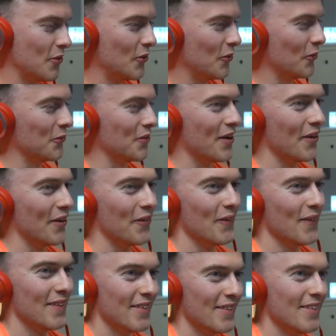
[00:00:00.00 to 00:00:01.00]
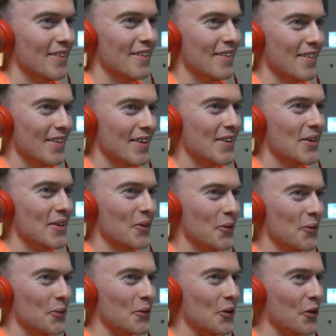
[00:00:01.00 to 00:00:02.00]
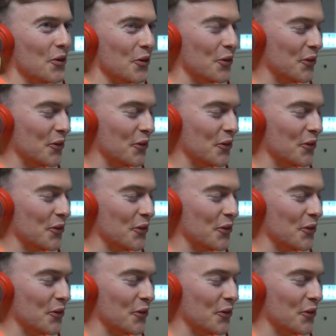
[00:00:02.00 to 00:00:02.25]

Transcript: Oh no. Oh, no.